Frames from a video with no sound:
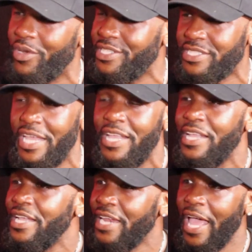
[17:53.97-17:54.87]

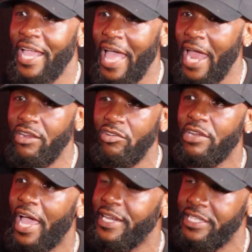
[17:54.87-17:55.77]
Like I
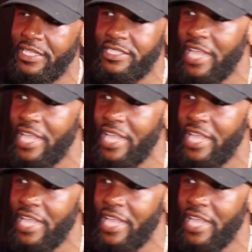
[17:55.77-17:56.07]
look like the